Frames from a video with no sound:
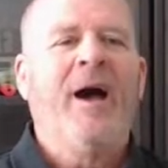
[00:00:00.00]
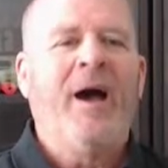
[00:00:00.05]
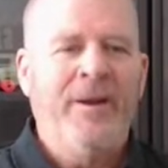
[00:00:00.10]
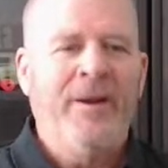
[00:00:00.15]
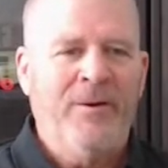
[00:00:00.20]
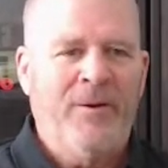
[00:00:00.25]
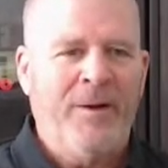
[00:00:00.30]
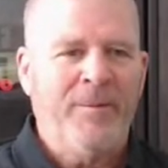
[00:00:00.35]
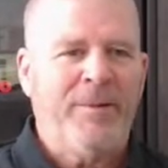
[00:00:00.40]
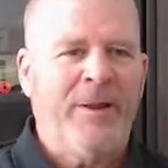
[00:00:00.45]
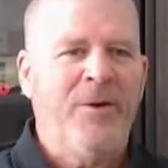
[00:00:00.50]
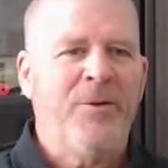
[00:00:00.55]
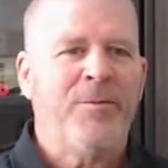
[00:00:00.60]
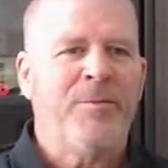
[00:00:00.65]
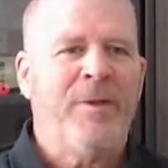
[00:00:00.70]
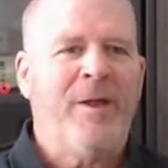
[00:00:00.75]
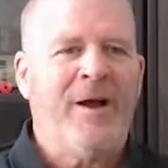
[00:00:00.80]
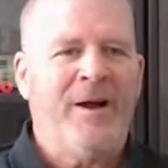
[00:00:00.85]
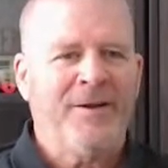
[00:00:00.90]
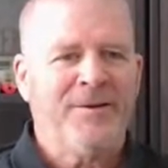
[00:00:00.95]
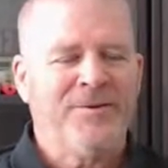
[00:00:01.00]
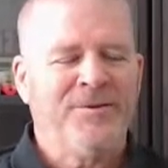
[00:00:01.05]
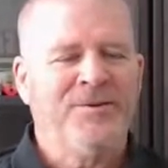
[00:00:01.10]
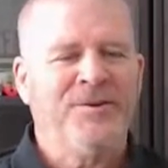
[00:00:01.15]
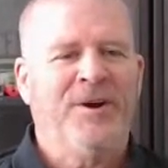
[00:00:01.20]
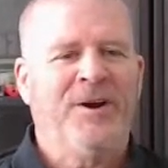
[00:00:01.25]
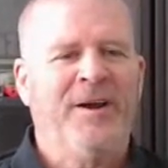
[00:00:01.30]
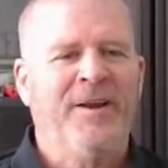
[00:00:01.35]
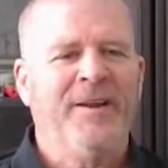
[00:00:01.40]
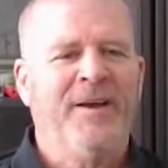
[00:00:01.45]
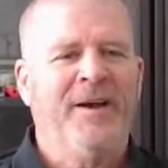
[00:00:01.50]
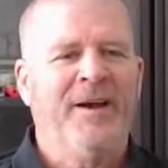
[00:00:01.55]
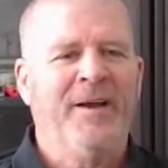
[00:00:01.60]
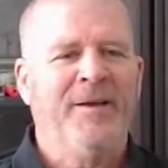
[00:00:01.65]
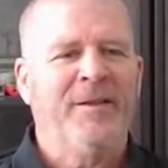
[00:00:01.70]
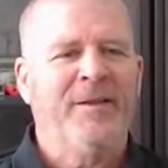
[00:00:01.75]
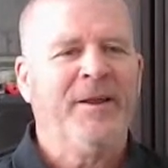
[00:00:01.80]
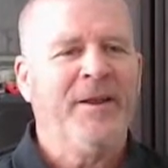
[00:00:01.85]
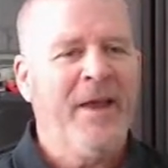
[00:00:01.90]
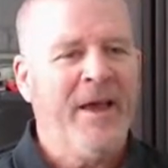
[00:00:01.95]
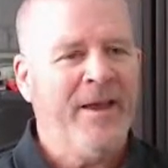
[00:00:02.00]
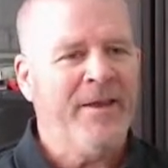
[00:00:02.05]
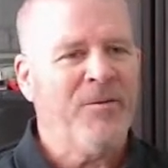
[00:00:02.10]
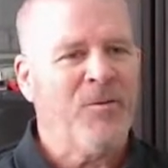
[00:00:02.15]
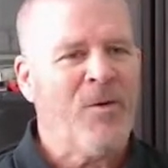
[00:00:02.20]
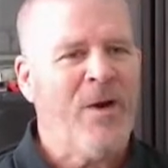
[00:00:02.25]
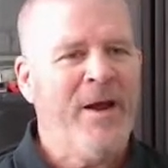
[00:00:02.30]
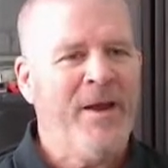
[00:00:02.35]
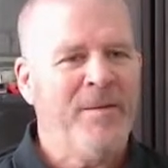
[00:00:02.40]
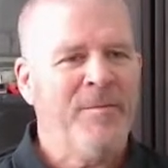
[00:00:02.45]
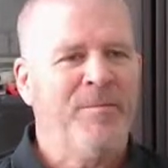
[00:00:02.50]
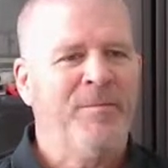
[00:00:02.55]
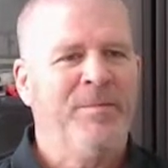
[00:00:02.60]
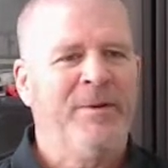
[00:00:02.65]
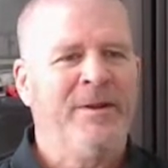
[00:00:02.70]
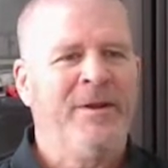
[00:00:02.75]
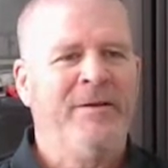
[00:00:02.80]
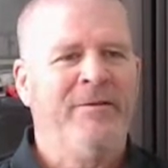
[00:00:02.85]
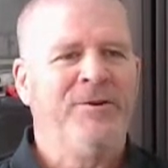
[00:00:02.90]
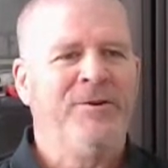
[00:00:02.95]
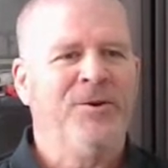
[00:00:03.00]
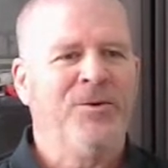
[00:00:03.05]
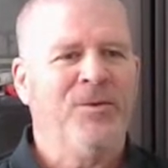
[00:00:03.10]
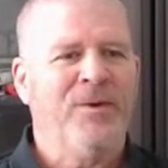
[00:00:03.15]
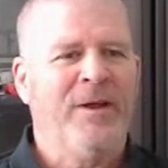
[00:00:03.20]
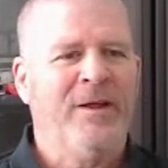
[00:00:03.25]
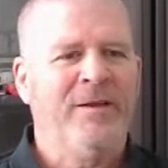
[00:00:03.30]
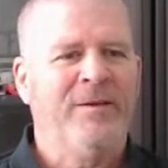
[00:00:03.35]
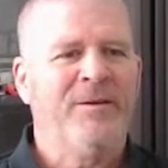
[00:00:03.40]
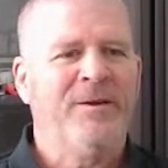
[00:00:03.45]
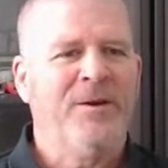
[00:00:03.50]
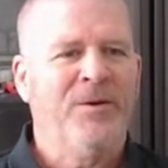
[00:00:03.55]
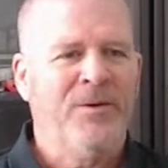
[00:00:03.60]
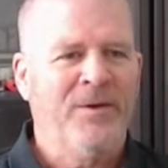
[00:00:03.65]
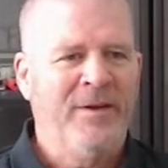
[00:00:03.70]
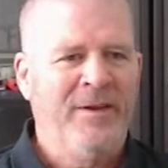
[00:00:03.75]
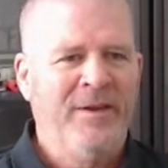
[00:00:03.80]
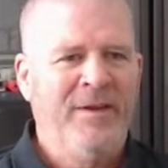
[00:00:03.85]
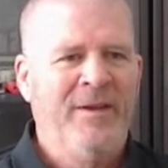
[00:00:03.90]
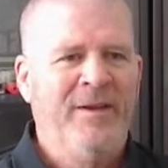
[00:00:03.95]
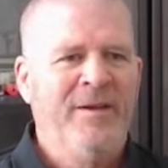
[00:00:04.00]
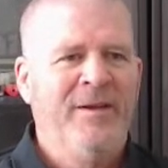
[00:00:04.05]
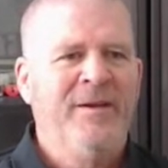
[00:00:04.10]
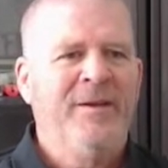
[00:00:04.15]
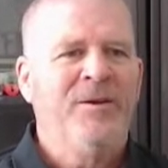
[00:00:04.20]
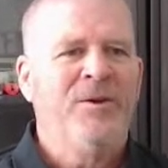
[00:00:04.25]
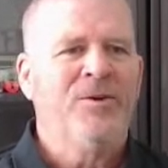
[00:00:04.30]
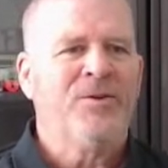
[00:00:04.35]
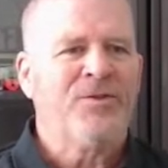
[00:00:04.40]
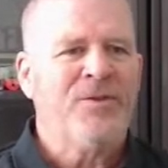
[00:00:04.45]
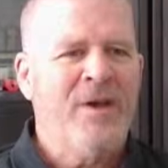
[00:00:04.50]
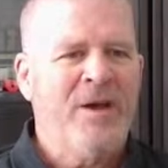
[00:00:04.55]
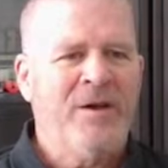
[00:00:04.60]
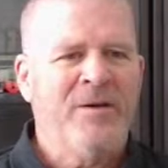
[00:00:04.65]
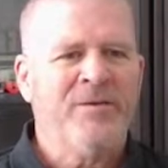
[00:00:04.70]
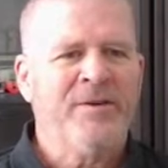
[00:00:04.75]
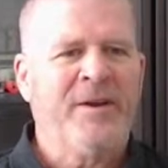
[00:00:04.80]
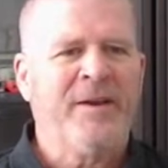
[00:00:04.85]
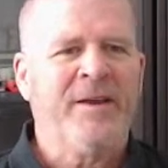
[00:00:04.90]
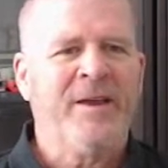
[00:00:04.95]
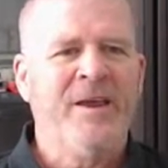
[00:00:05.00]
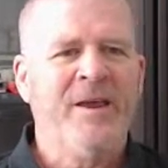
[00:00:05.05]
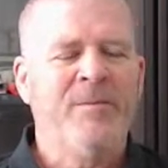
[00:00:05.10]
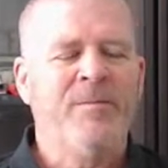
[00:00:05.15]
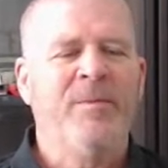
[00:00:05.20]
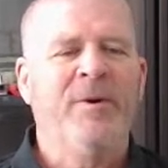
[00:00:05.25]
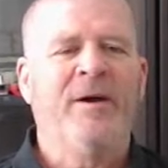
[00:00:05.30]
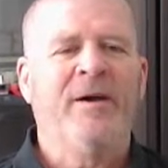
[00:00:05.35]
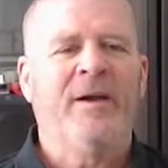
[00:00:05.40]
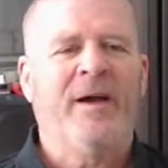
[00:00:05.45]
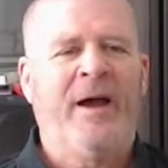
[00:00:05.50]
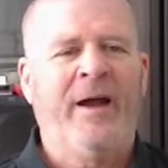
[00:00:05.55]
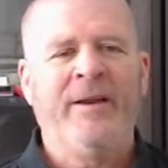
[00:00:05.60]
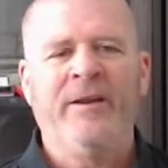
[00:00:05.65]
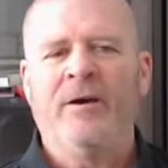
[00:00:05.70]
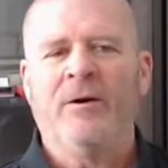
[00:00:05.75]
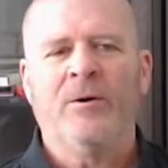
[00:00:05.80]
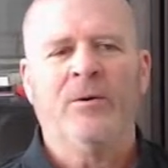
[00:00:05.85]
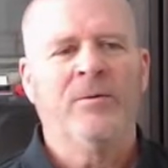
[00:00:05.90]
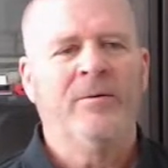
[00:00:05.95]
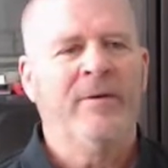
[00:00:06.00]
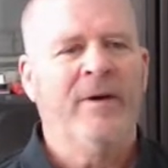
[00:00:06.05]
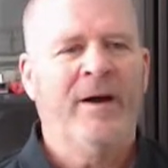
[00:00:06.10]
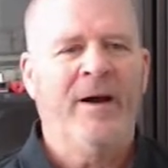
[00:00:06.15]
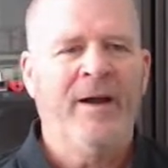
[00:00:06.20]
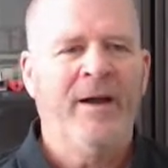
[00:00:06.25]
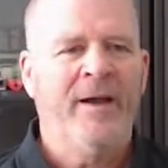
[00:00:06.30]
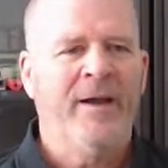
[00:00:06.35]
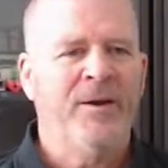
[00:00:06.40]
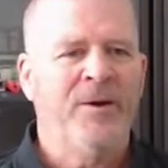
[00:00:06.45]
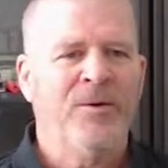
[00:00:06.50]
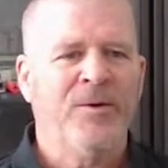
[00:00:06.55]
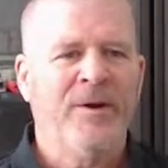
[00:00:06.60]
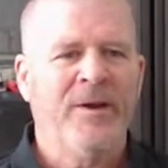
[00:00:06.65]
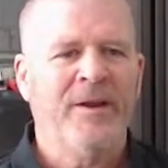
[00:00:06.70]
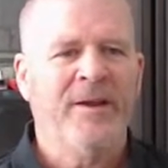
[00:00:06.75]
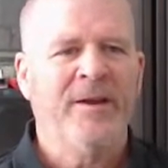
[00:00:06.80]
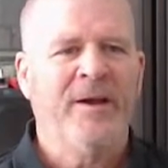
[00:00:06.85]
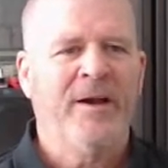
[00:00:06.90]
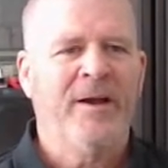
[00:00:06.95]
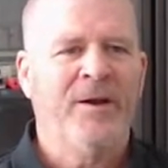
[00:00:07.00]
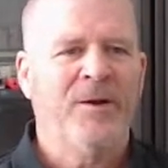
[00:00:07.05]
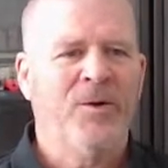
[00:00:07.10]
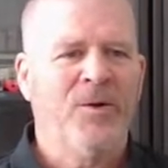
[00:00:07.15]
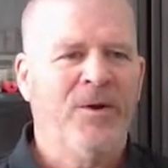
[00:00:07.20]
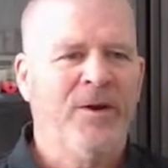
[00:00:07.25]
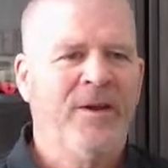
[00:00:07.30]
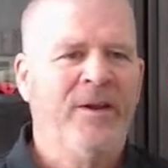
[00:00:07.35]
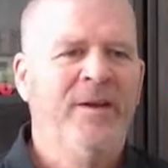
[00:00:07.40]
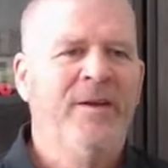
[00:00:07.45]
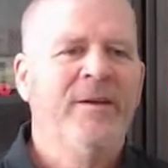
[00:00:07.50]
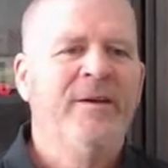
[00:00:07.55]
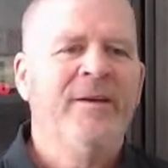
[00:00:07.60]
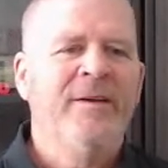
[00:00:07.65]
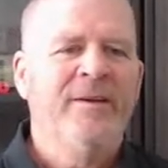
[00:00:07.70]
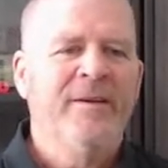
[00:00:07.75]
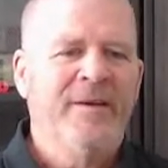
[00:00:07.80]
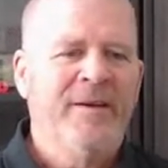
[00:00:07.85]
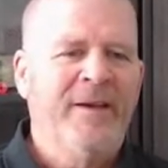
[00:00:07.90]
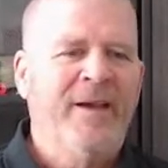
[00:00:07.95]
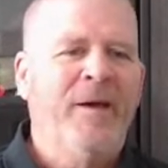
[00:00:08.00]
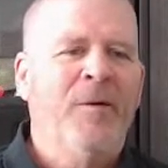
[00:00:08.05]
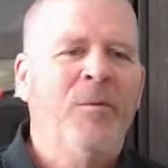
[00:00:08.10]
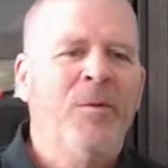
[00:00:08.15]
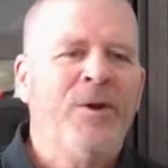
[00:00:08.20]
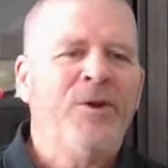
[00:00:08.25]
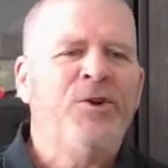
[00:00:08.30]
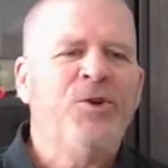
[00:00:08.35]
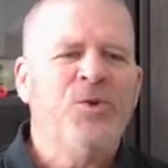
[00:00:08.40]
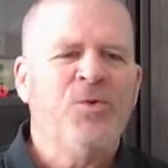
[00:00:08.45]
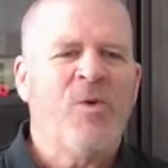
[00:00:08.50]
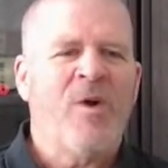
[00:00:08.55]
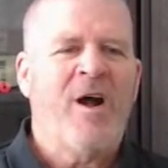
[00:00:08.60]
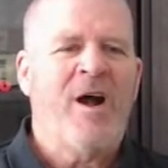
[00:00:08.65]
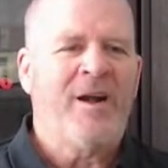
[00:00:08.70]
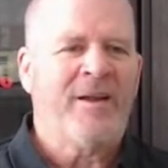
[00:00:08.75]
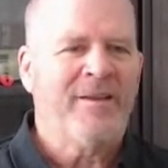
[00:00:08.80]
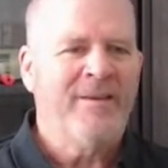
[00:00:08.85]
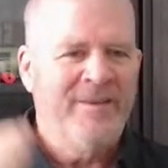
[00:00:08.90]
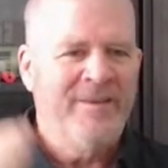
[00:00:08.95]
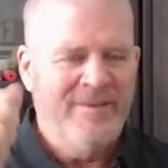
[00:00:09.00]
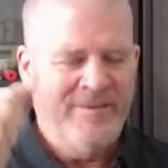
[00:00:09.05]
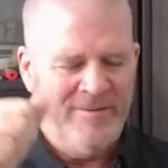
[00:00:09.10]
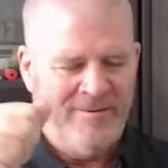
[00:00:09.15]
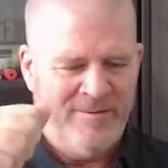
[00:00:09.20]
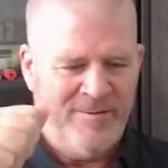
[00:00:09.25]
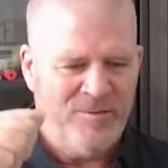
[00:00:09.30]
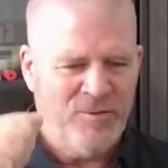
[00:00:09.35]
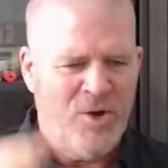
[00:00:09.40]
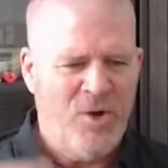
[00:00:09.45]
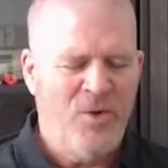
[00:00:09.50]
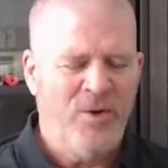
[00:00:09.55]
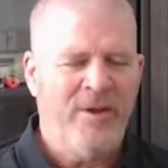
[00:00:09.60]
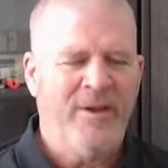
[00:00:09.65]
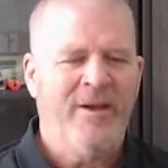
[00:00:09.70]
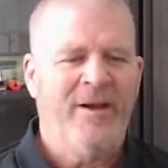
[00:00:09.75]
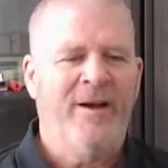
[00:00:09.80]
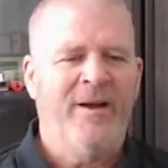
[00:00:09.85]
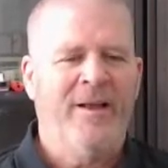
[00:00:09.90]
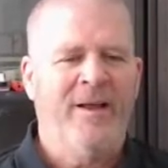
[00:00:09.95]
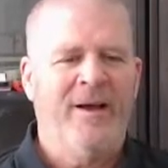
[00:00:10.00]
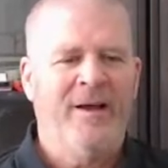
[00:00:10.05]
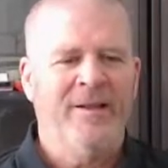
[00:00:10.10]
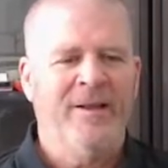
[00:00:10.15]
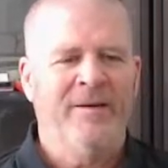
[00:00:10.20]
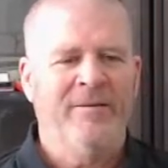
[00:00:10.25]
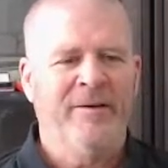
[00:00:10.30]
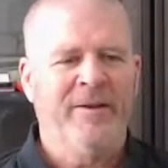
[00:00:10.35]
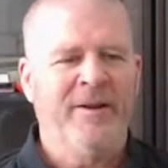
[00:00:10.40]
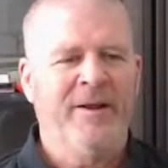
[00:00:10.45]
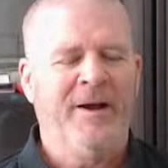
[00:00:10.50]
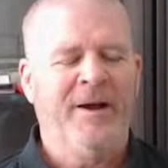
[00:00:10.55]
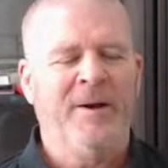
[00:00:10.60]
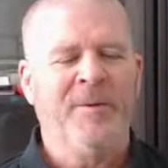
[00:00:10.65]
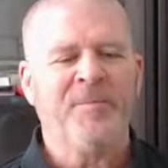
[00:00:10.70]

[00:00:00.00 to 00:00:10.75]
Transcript: I know I play with blocks, John. Lynette, right? Believe in yourselves and keep. I know. I agree. And we do rock, Tony. I love it.